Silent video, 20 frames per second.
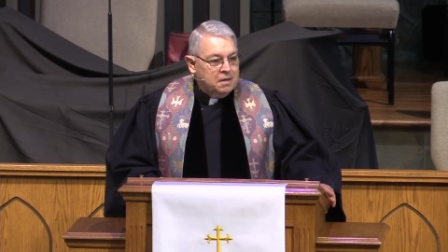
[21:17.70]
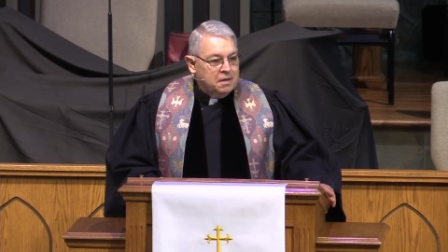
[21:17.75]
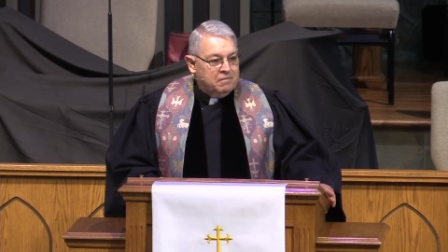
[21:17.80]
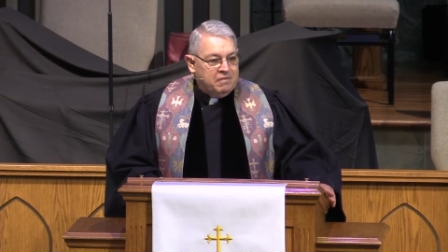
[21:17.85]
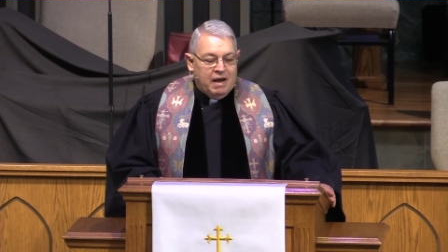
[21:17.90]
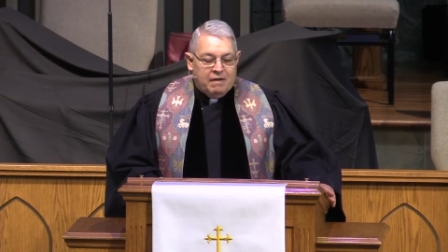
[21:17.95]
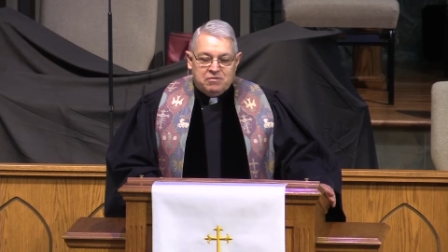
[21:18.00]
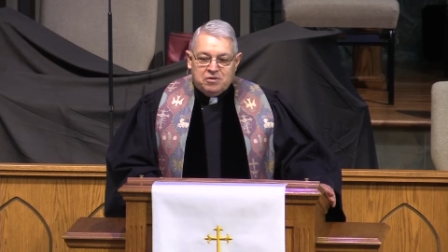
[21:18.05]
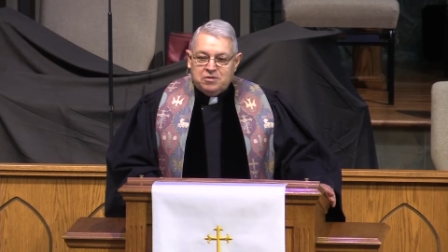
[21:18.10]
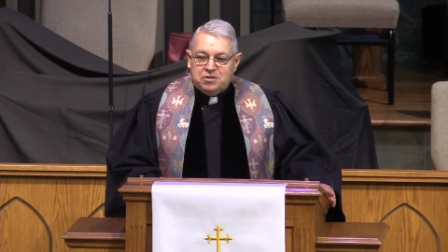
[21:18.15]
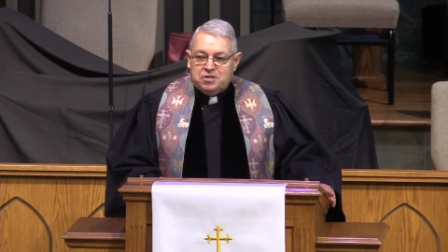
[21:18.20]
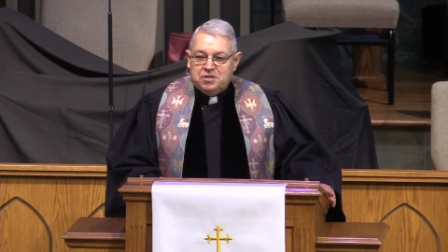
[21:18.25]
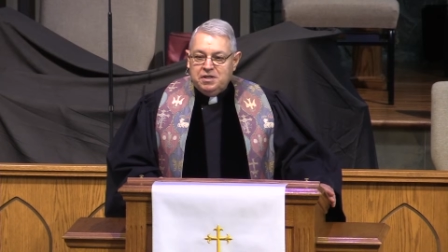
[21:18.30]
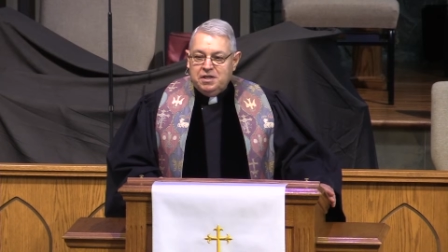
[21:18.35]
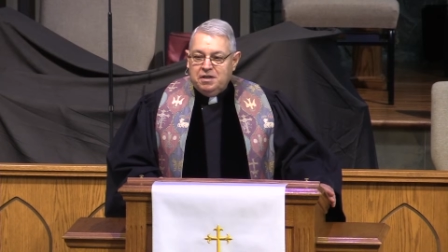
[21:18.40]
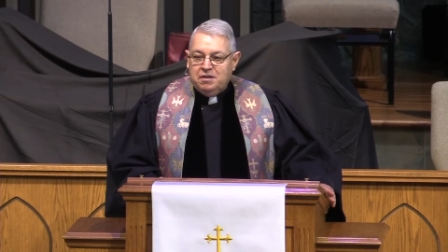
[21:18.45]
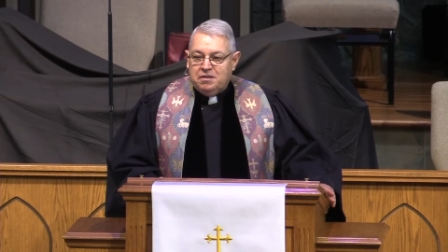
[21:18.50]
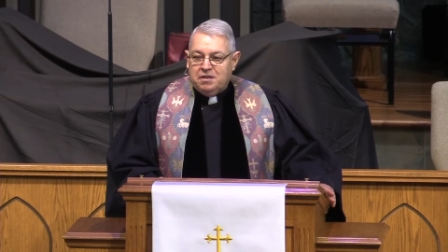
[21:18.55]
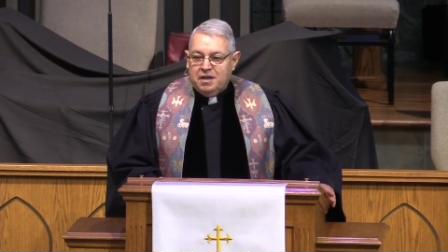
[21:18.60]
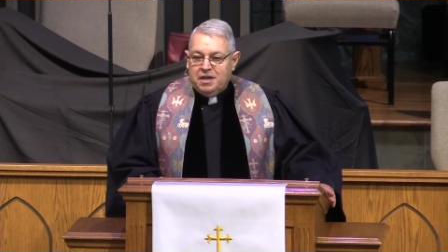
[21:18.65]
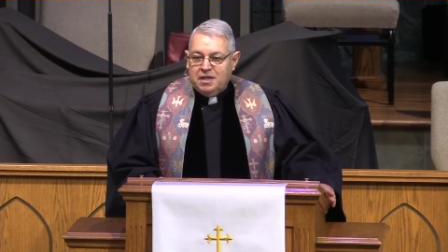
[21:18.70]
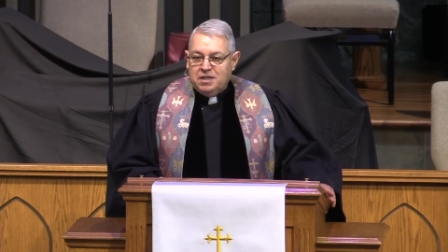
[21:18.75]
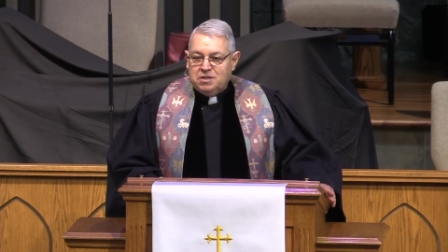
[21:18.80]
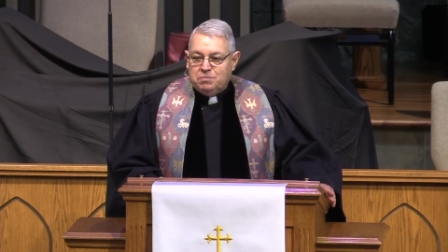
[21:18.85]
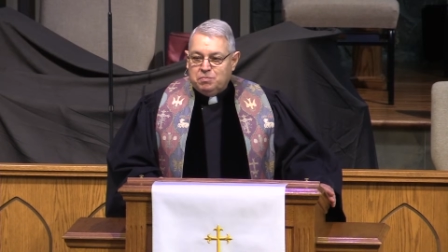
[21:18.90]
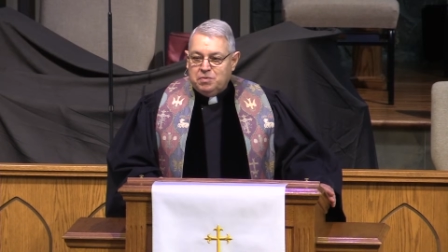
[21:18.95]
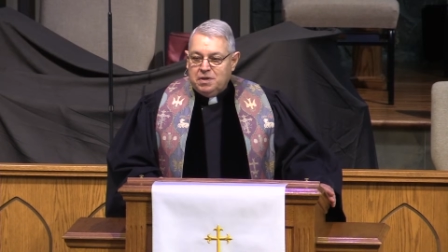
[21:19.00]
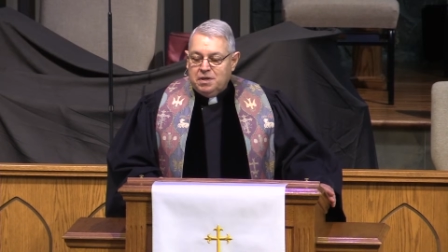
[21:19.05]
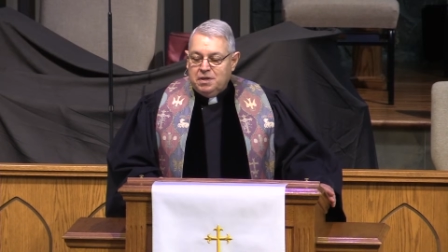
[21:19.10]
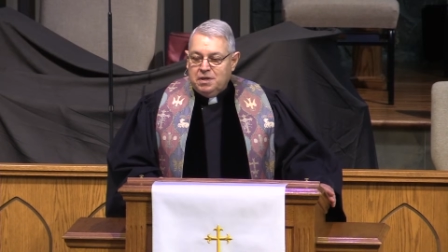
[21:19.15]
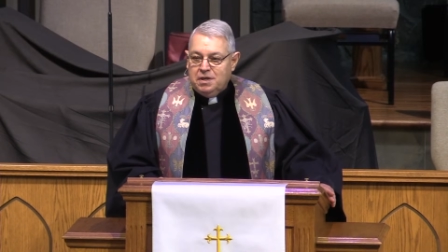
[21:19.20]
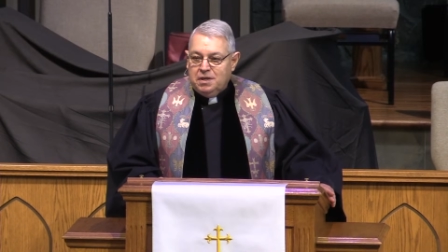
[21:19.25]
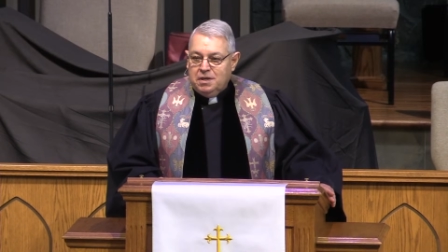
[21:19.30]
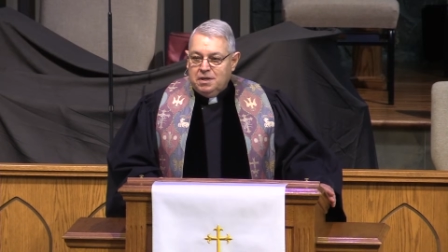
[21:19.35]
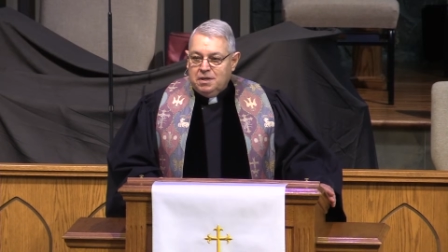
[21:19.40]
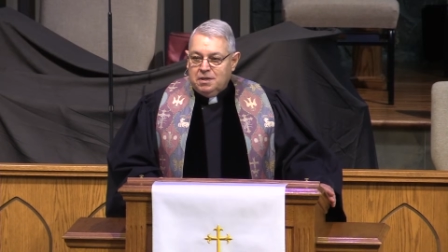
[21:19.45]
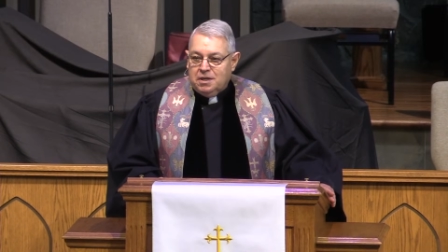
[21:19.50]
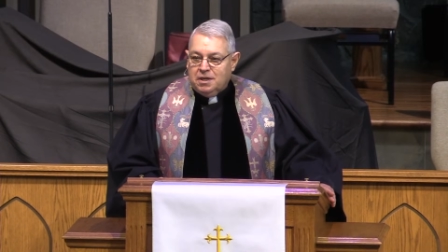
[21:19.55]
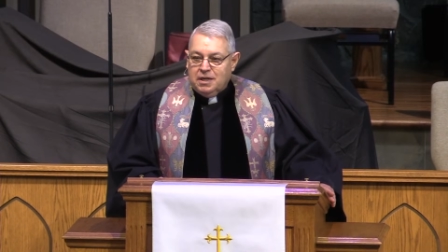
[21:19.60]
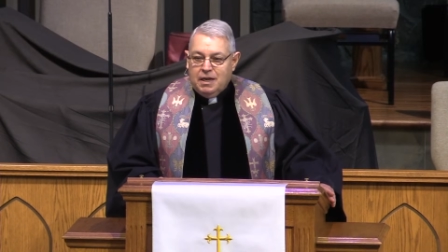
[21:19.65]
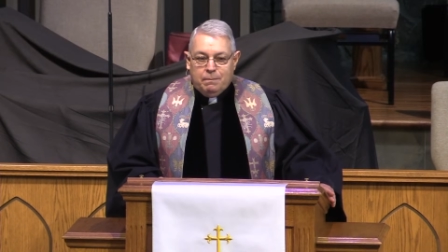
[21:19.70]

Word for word: of after seeing things to